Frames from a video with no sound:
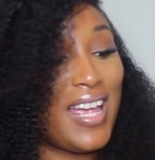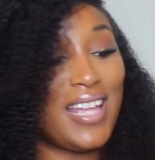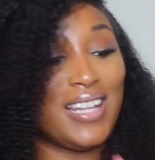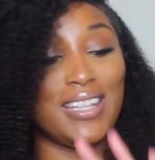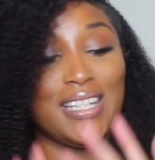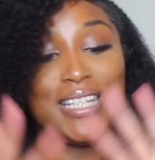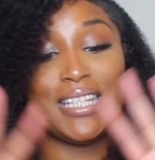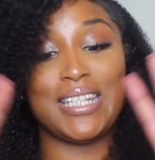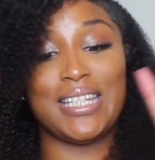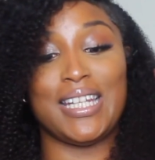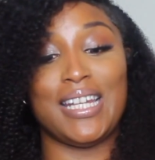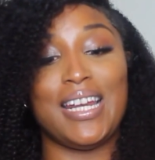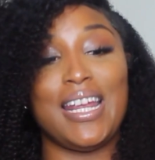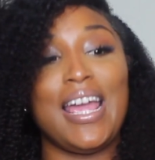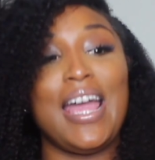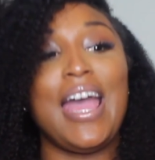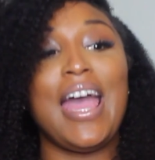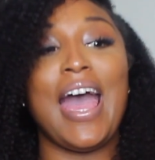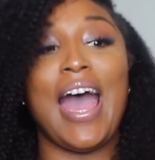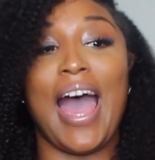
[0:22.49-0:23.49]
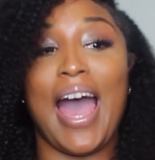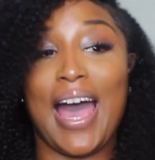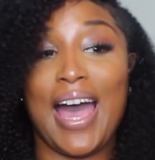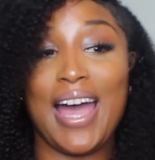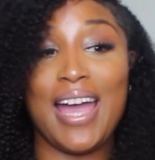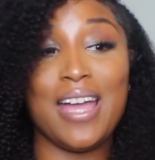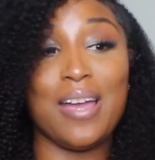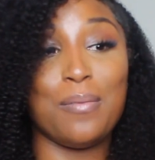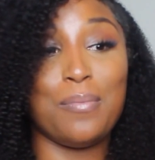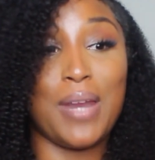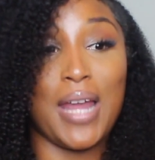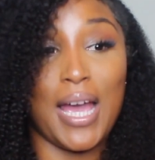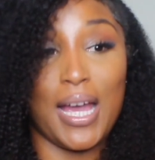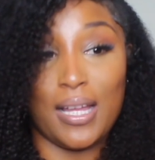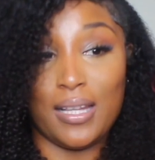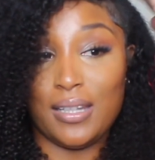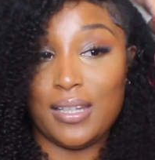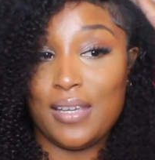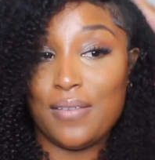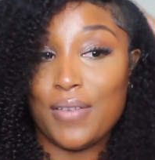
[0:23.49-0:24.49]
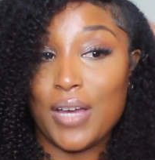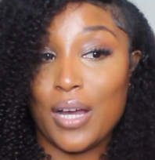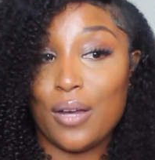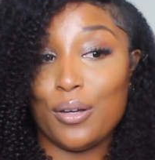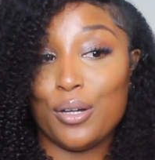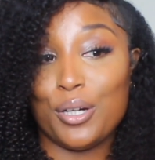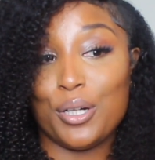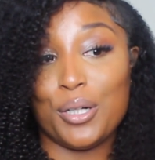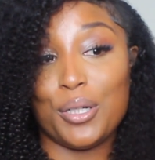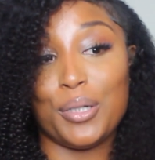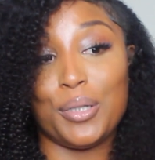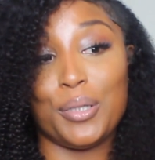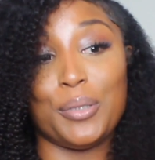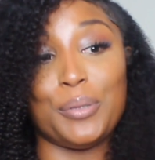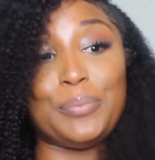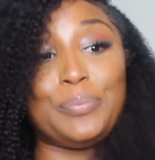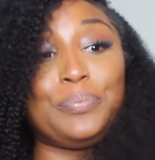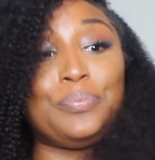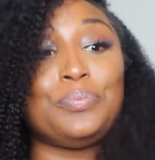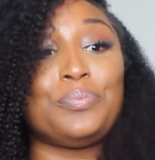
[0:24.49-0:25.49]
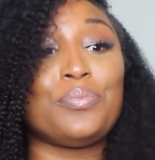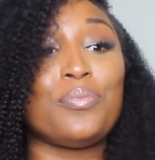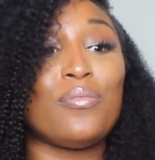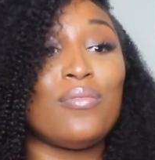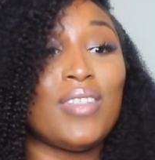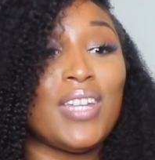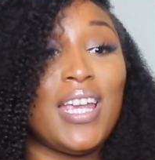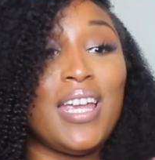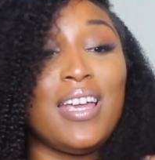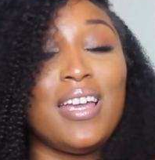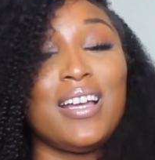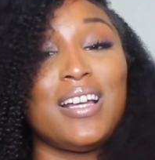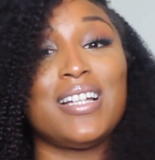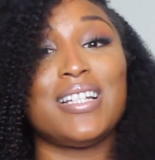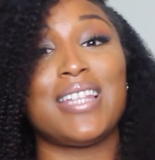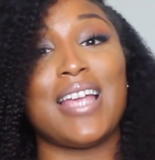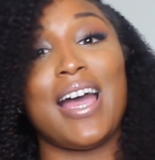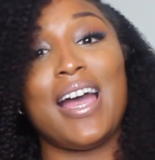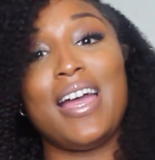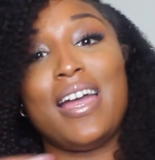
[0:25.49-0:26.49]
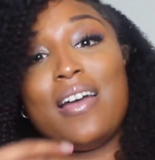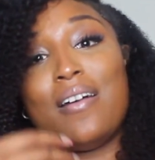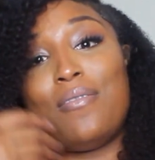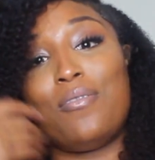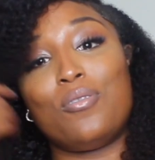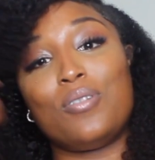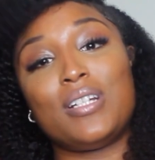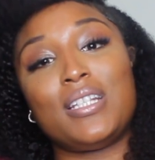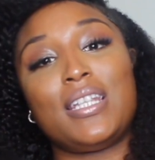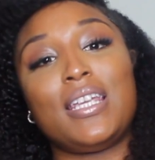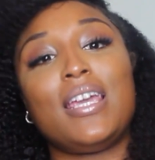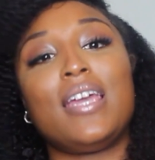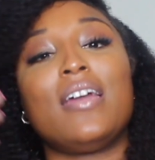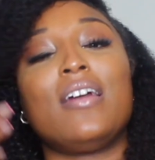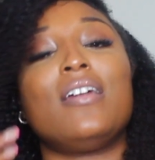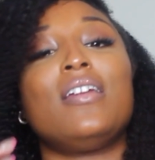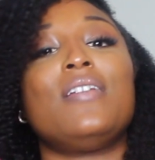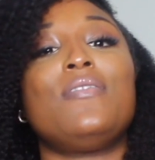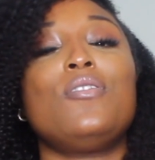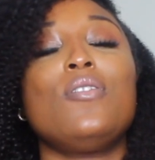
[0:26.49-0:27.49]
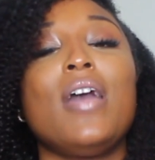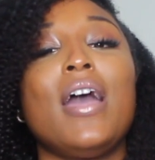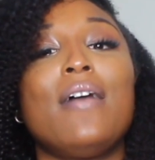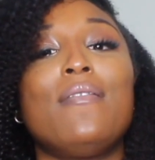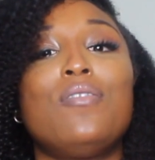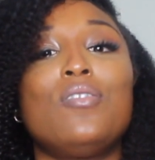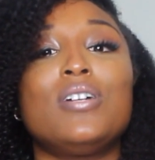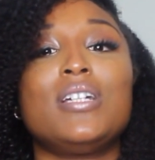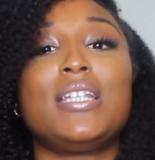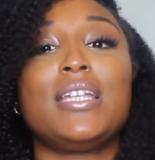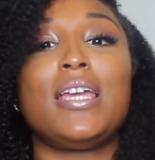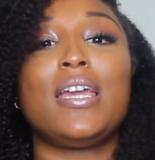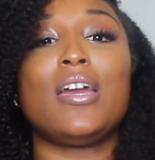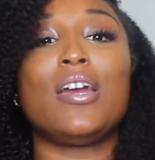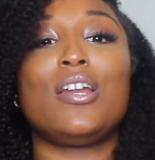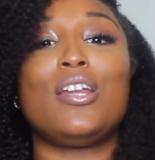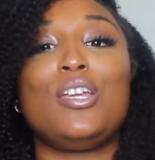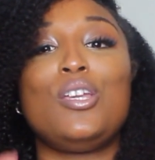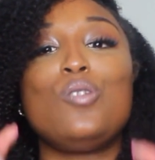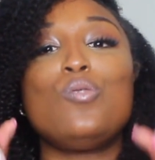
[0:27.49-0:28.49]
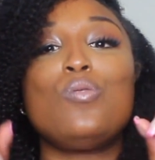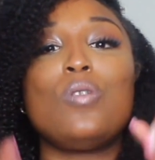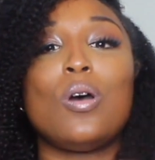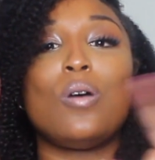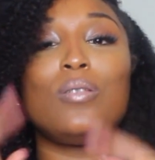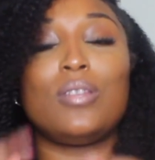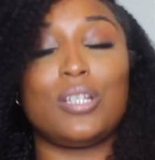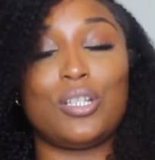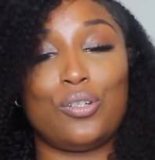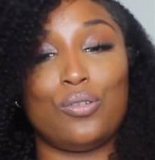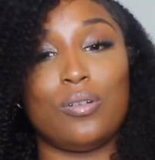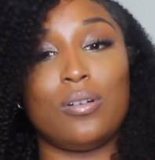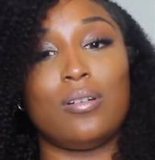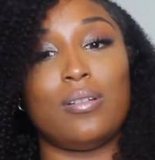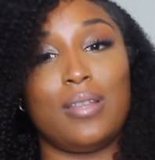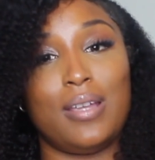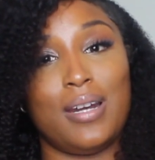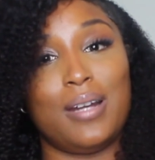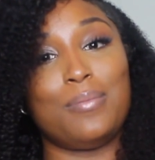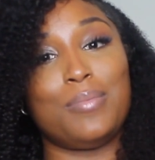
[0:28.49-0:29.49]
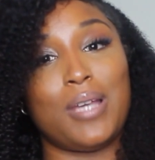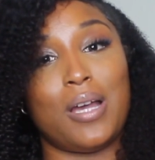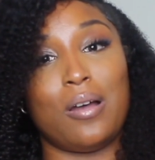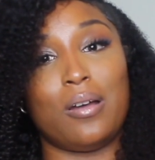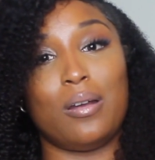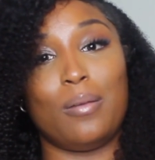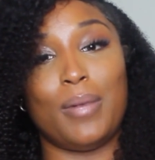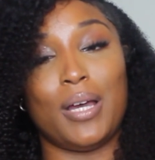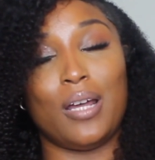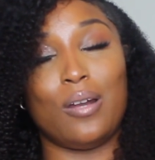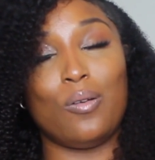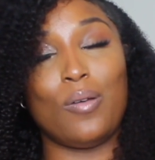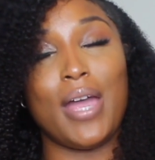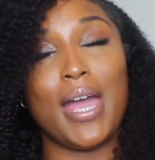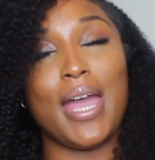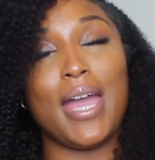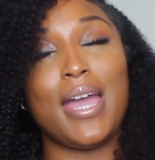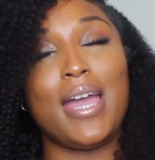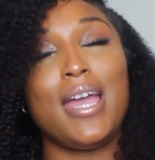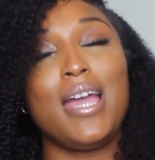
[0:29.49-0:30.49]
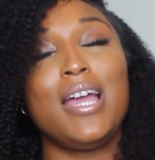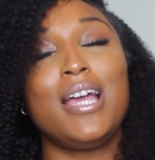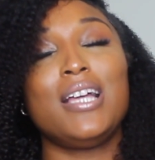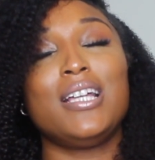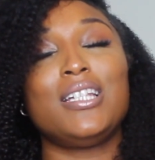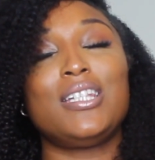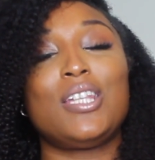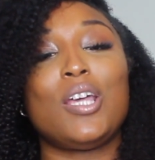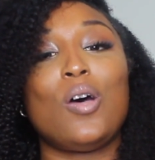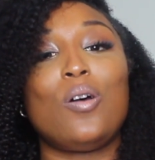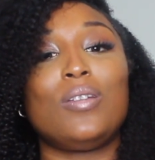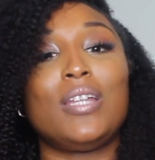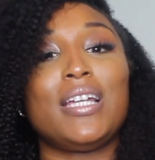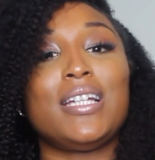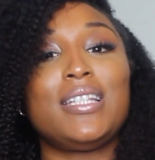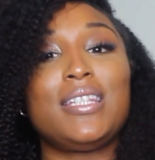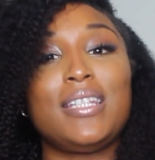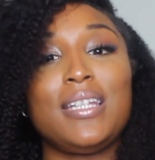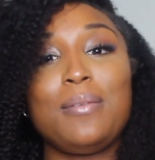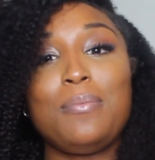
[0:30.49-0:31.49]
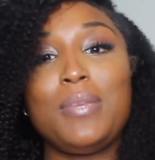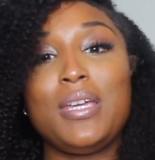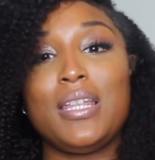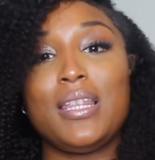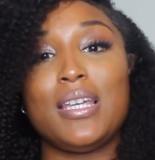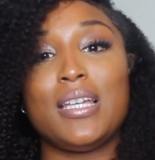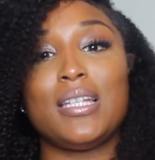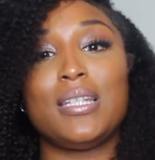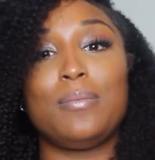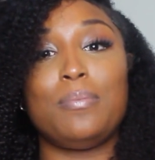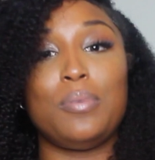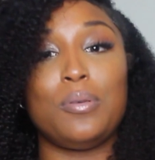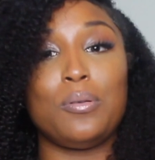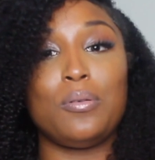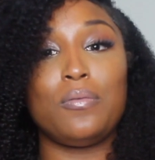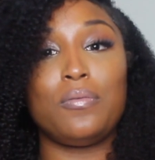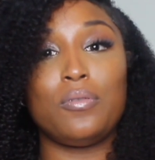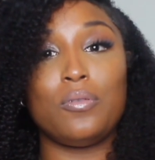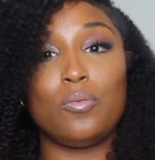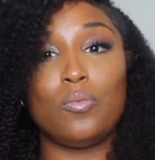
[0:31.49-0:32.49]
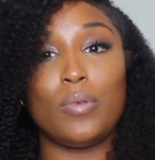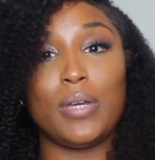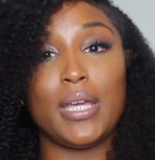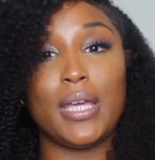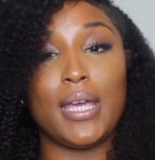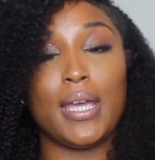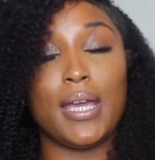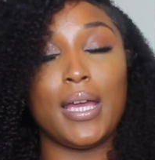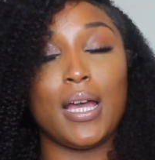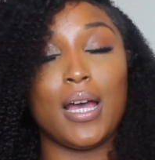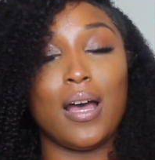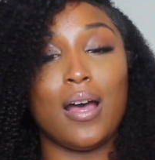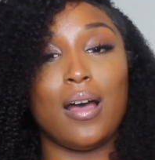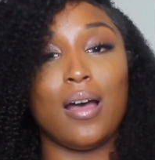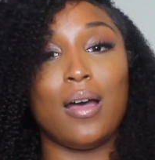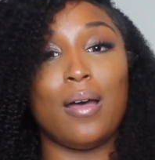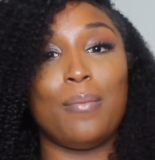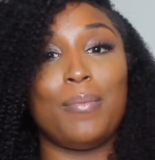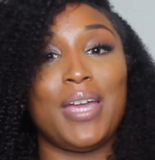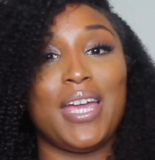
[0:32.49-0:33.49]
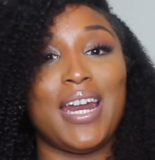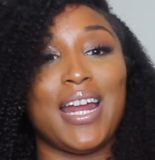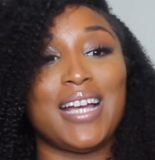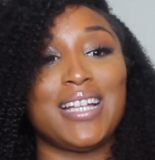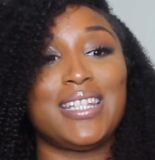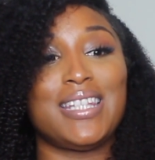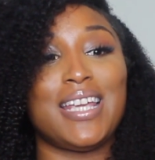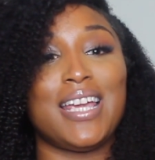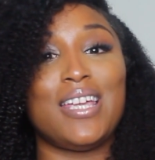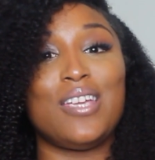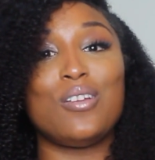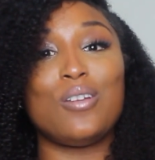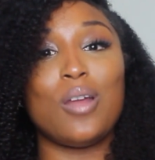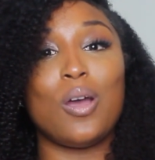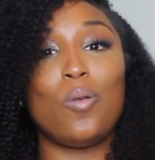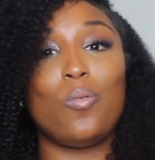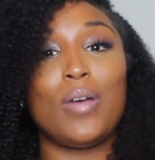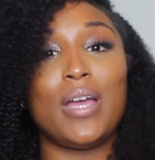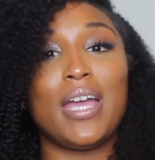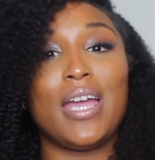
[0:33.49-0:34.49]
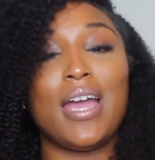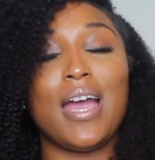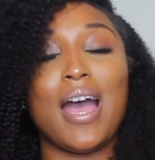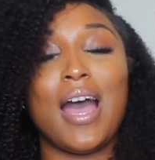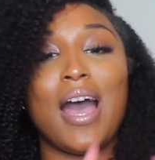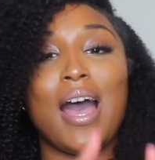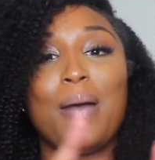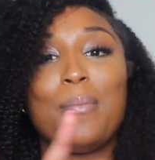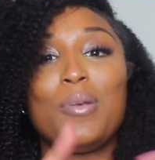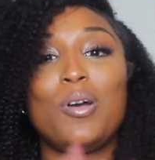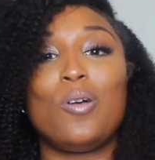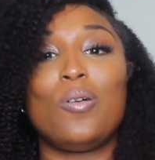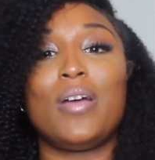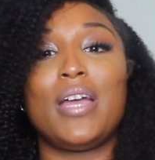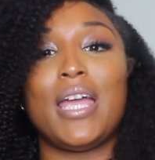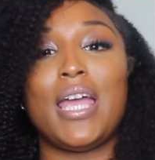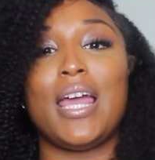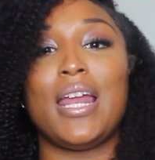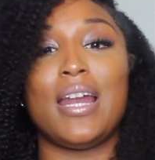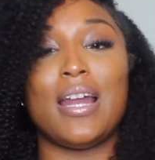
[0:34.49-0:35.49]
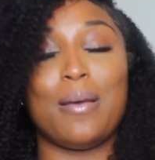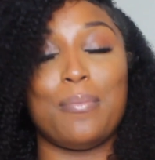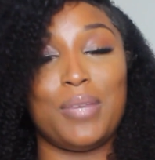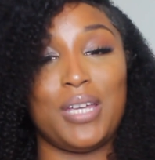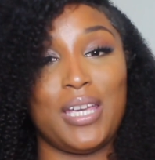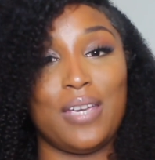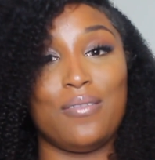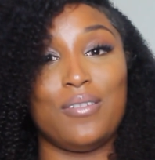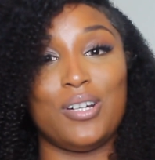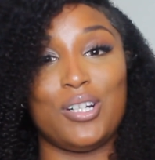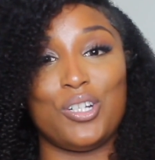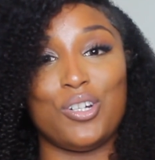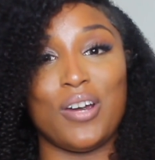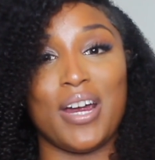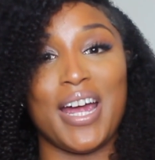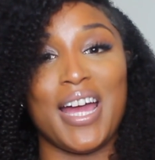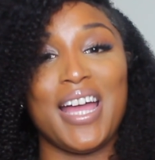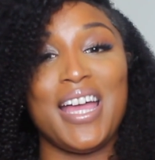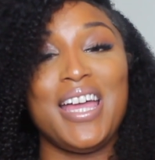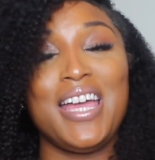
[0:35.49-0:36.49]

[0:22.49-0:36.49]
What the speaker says: listen, I am not a leave out girl because I have 4C hair, and if you got 4C hair, then you know the struggle that I'm talking about, okay? So they sent me this beautiful wig, and I said, you know what, I'm gonna go ahead and I'm gonna give it a try.